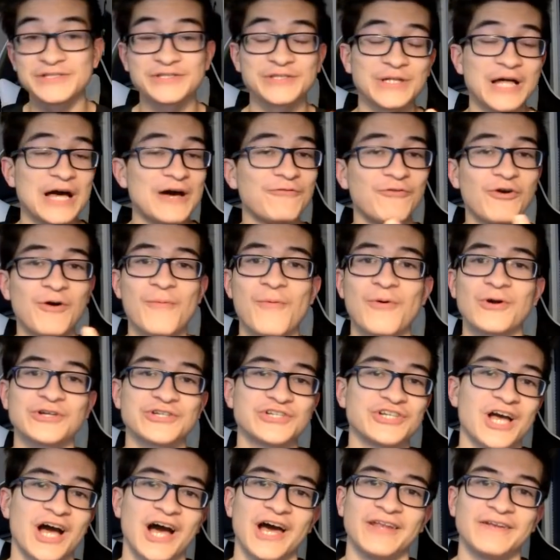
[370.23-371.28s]
We still have one more
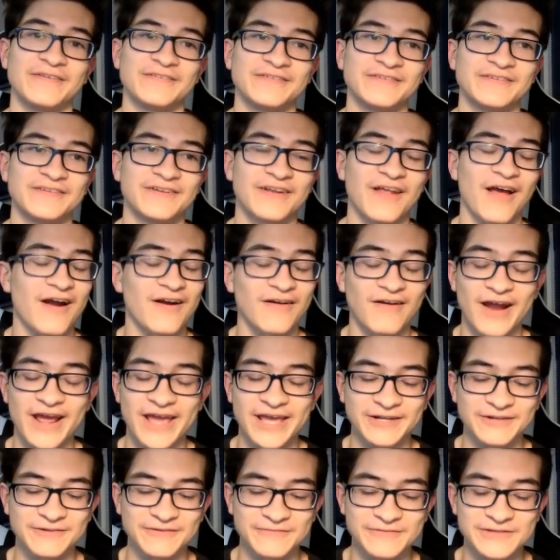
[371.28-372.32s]
shot.
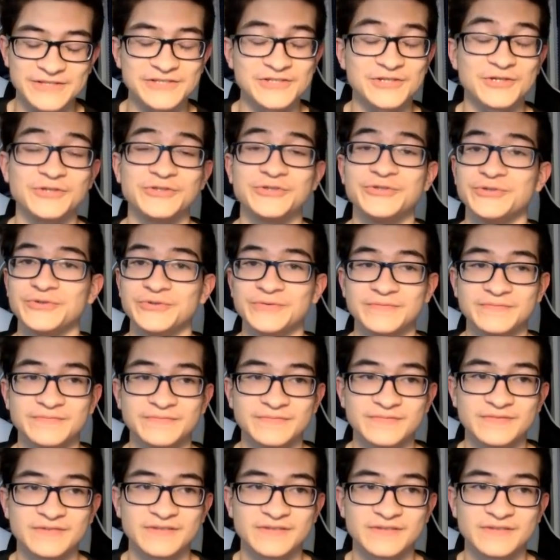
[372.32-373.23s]
Alright, we still do.